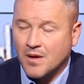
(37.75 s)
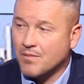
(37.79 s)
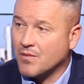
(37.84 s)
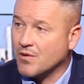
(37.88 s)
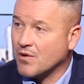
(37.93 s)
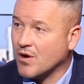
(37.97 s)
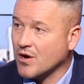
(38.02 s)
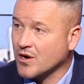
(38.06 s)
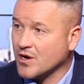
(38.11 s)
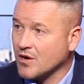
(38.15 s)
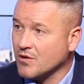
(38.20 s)

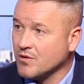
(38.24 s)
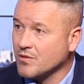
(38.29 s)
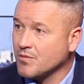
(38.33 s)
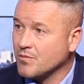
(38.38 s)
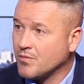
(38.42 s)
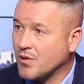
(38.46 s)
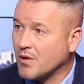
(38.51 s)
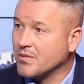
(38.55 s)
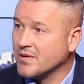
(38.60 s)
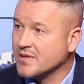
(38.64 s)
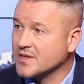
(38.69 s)
Morocco,
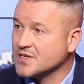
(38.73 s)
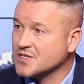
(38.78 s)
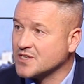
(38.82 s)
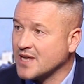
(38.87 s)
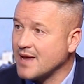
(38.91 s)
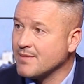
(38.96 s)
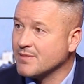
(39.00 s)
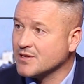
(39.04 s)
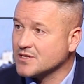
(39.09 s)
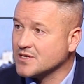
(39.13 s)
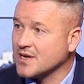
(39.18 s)
probably the
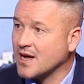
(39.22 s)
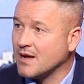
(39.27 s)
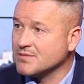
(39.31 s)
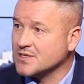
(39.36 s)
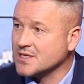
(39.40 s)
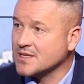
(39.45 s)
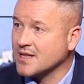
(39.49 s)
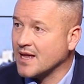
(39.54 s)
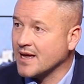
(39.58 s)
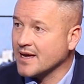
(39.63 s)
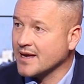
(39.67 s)
same at
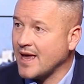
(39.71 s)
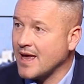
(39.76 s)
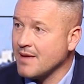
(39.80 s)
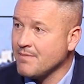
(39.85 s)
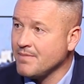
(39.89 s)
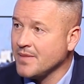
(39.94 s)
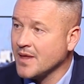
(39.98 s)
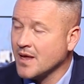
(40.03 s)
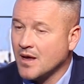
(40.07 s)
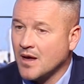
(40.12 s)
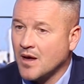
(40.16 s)
times in that
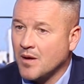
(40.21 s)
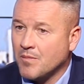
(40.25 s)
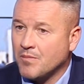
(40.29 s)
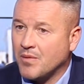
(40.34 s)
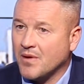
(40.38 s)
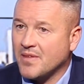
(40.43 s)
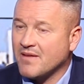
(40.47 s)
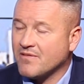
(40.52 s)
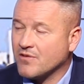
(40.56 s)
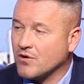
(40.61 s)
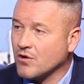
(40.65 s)
game.
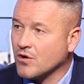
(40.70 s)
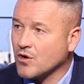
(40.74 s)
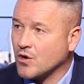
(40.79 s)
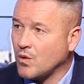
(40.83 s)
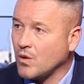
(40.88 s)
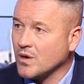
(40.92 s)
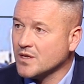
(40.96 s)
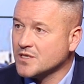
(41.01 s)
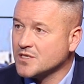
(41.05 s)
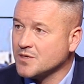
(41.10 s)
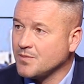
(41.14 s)
But they've got
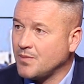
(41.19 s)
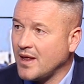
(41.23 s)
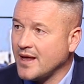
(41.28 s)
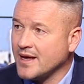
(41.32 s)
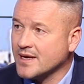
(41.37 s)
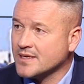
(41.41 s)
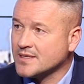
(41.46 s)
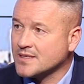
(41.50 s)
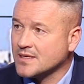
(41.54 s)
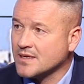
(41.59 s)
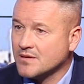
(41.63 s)
quality
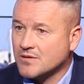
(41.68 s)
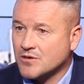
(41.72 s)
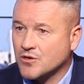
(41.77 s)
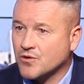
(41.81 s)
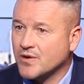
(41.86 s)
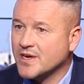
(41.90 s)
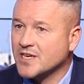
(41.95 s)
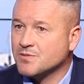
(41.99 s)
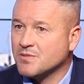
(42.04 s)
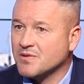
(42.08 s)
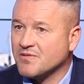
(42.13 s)
players.
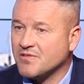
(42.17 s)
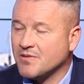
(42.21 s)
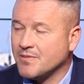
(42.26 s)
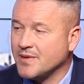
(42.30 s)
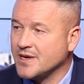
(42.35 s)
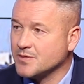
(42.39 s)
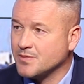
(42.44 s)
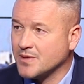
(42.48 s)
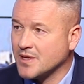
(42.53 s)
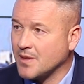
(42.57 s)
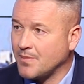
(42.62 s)
Griezmann, for
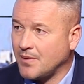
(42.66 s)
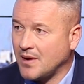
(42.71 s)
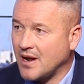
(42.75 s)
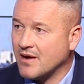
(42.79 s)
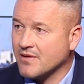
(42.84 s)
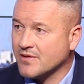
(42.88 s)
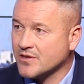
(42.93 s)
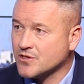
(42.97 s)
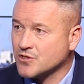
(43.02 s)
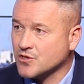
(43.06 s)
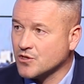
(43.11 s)
me, has been the
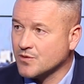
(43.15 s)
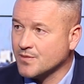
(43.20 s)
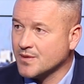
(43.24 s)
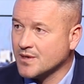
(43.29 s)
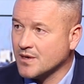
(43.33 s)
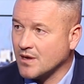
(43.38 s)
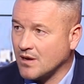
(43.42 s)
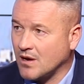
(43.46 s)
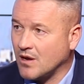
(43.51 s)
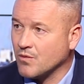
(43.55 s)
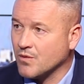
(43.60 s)
player of the
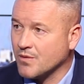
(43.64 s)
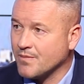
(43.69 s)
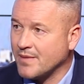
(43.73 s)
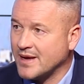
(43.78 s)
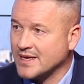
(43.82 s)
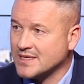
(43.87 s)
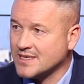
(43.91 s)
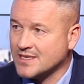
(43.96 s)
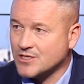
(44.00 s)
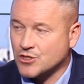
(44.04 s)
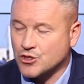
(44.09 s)
tournament, along with
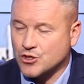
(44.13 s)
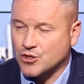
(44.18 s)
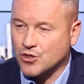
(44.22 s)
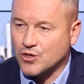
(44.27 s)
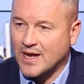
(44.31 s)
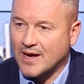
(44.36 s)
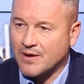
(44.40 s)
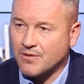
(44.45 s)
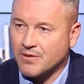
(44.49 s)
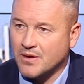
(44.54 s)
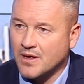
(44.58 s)
Messi,
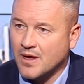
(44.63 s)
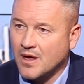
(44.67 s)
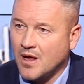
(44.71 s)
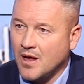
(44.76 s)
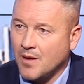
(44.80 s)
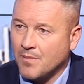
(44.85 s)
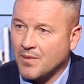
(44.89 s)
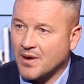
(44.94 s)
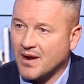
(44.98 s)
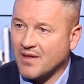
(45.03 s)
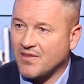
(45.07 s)
stood out.
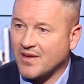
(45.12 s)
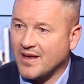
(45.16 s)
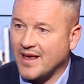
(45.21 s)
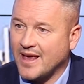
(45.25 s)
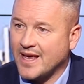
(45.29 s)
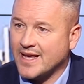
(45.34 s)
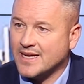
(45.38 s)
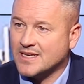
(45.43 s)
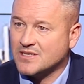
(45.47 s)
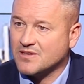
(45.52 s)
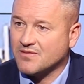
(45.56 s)
But I think
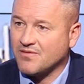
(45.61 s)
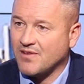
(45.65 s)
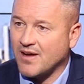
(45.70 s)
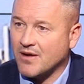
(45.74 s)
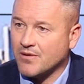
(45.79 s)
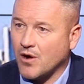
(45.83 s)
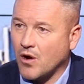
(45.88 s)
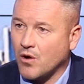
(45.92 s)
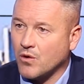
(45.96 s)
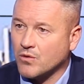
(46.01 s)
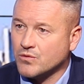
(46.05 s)
he's
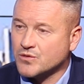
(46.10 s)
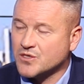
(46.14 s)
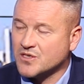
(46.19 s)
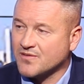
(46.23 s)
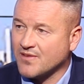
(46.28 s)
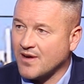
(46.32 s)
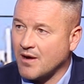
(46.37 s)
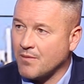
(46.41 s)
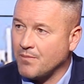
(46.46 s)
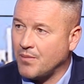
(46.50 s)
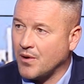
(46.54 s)
found holes, he's
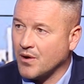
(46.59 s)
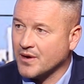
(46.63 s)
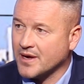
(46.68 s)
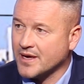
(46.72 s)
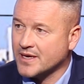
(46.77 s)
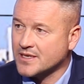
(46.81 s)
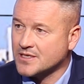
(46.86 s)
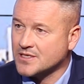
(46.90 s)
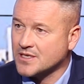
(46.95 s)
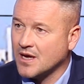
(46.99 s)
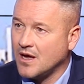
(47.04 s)
found
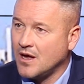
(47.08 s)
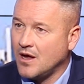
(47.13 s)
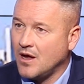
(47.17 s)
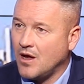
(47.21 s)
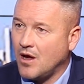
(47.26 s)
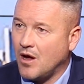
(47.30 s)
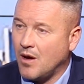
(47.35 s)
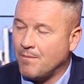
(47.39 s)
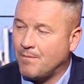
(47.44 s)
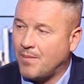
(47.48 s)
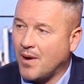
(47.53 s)
pockets.
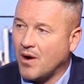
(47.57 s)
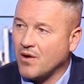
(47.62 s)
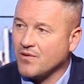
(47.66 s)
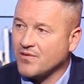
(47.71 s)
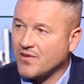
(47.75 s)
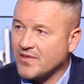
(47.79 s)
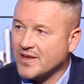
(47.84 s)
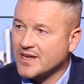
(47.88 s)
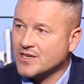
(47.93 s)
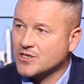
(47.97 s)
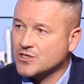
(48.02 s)
And
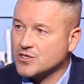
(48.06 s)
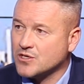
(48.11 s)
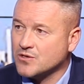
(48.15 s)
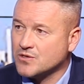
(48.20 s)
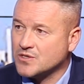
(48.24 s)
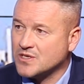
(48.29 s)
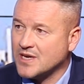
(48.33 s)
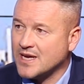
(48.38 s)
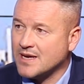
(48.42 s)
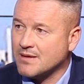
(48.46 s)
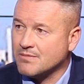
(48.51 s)
both of these
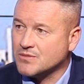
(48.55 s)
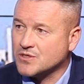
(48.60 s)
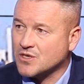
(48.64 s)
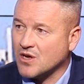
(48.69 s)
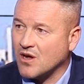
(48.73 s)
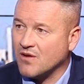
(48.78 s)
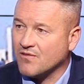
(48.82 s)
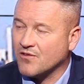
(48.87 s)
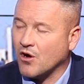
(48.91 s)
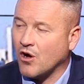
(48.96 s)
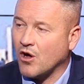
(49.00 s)
two teams
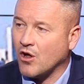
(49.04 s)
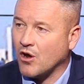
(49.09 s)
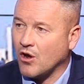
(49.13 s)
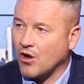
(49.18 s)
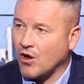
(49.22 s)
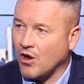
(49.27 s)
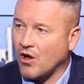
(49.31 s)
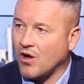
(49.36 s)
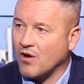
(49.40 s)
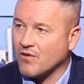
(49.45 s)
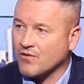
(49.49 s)
have got a
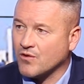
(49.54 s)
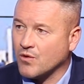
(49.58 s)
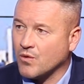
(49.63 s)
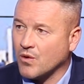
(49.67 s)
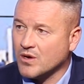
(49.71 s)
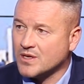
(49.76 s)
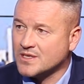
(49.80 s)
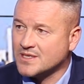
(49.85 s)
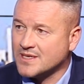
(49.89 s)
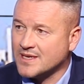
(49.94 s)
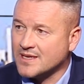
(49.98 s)
lot of
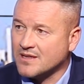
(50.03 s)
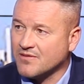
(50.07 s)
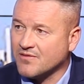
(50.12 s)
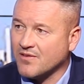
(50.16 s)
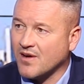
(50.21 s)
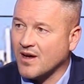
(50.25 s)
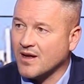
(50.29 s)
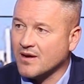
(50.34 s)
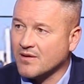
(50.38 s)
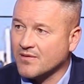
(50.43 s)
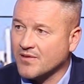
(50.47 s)
quality in the
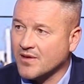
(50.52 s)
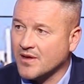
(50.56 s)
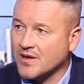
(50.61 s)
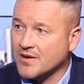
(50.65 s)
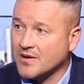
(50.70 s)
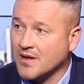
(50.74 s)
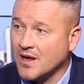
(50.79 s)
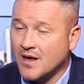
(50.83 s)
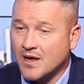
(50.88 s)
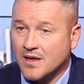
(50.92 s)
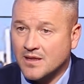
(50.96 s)
final
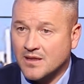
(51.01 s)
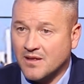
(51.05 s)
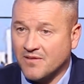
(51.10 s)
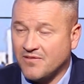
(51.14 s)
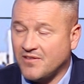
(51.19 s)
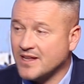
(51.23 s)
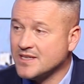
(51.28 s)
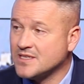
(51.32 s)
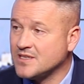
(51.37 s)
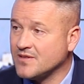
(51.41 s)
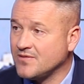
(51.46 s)
third.
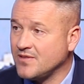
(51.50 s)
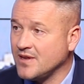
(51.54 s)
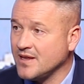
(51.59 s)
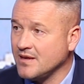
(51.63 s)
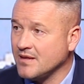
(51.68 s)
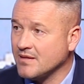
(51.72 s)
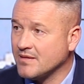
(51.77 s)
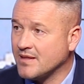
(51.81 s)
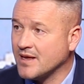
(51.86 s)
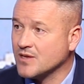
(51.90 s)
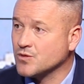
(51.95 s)

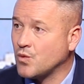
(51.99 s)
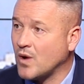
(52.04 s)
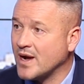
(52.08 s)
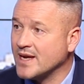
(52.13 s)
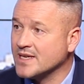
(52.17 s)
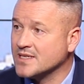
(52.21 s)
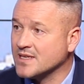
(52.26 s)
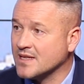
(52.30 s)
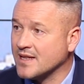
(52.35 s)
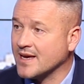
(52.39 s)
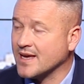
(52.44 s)
Defensively, there's
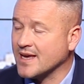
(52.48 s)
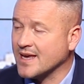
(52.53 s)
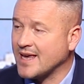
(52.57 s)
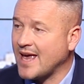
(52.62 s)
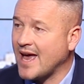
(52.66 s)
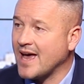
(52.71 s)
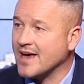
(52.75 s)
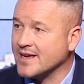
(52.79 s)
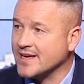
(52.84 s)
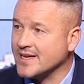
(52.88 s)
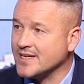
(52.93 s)
ways that they can
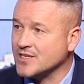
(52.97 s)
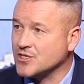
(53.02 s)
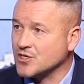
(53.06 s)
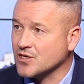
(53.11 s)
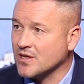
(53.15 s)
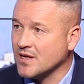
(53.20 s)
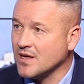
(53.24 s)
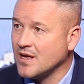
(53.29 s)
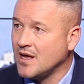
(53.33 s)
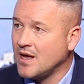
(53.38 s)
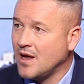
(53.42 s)
get at each
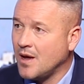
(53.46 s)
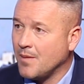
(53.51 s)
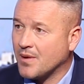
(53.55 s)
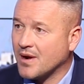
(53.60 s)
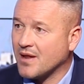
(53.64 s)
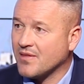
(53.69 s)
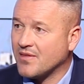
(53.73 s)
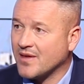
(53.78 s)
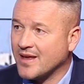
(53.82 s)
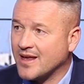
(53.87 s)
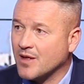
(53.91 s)
other,
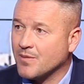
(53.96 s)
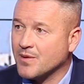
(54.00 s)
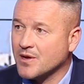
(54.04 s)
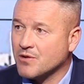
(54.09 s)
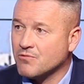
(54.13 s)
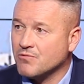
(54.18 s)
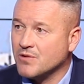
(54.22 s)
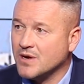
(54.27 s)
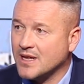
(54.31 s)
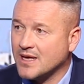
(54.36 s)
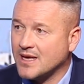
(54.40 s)
but I think it'll be
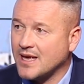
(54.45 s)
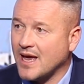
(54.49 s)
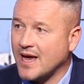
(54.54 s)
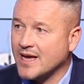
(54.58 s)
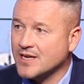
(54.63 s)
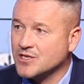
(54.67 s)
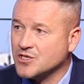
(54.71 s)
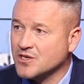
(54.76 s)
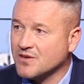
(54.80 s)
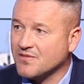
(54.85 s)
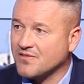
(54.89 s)
a really
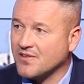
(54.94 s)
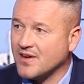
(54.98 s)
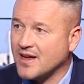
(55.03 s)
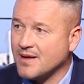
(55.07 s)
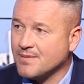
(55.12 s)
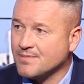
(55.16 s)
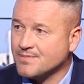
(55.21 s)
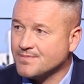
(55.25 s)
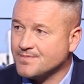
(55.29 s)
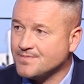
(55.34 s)
cagey affair.